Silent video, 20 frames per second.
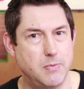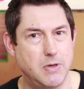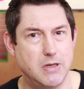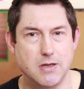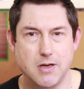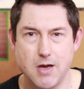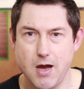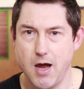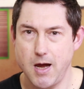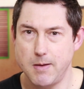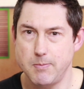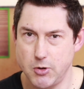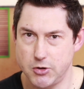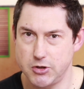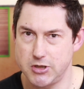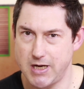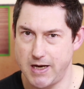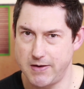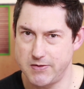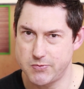I mean, come
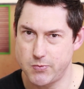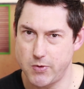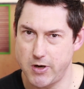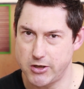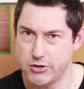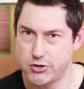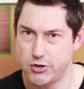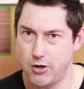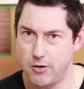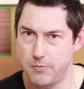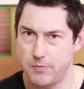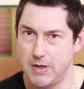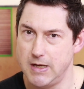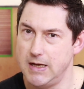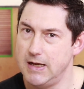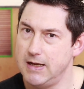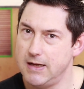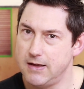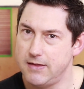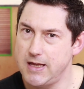on Games Workshop,
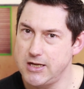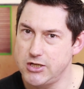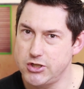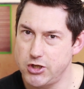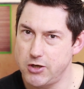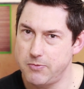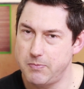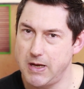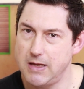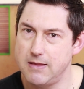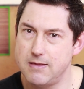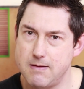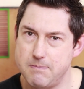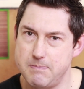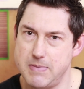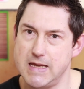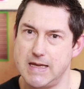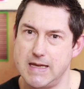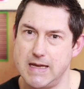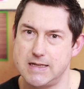this should be the
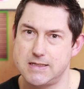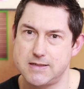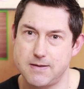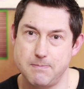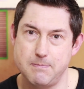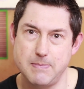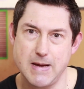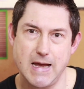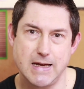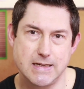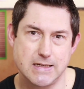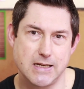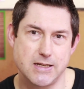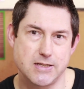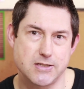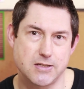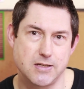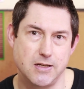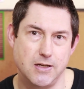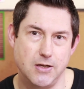biggest,
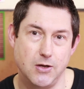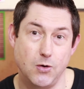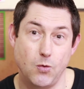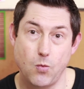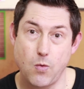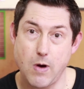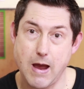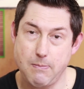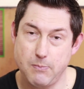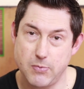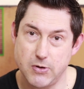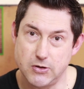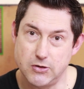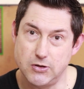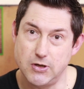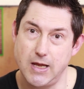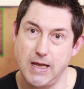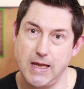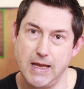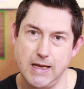baddest
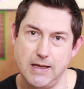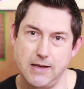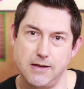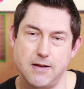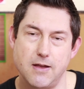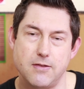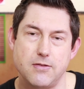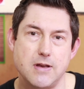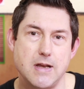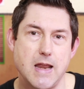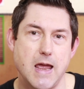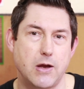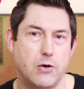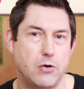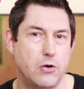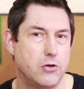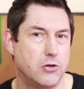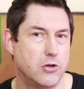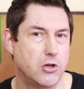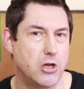weapon in the
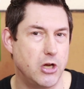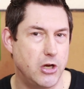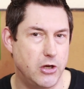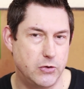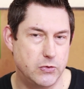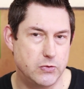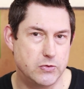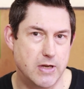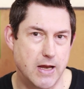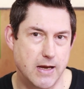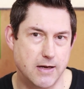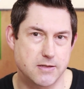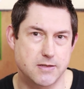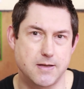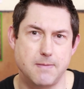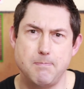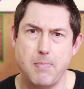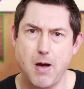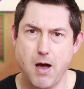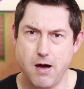Necron Codex,
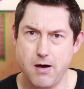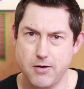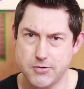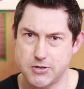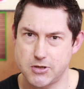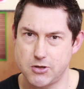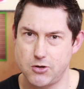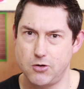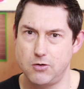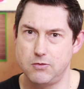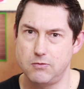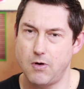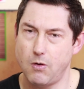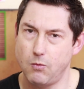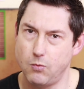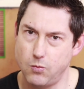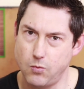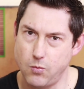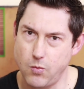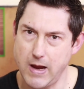the Particle
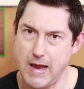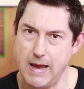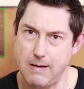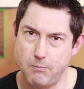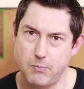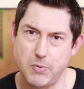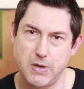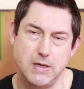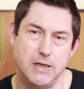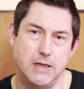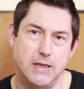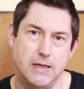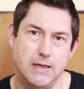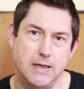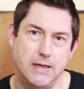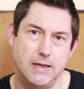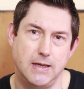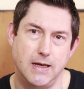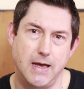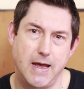Whip.
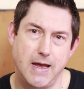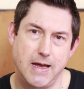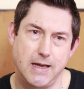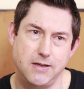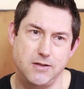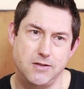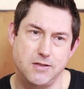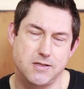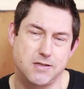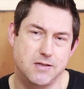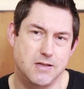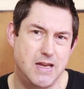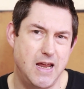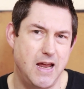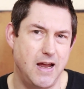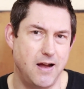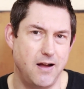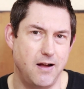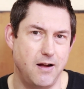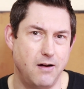And
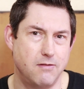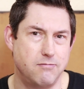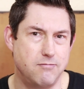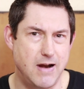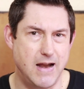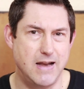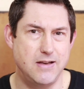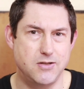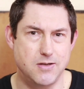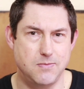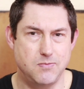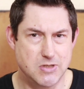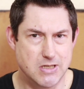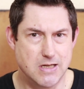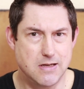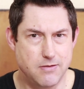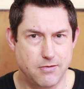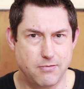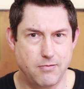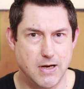yeah, a random
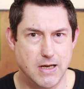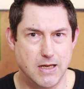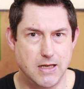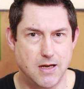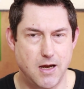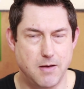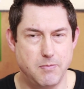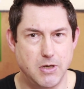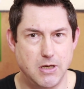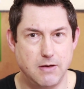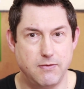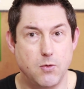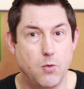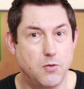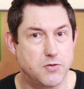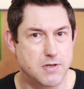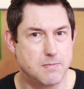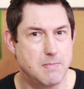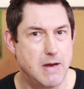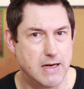D3, I mean, if you
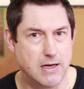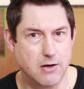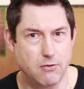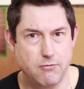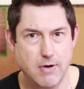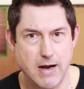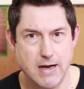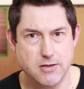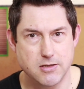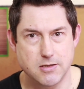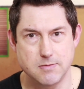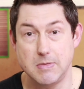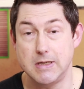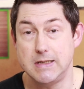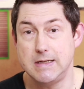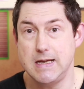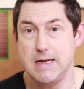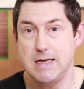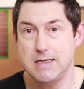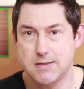want to make it random,
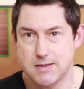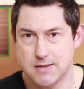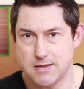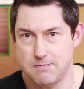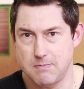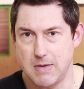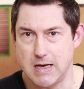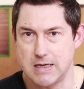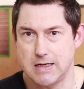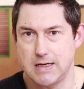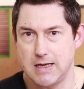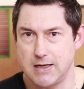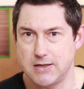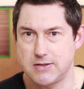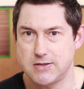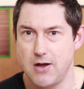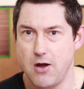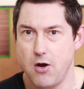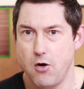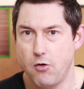at least make it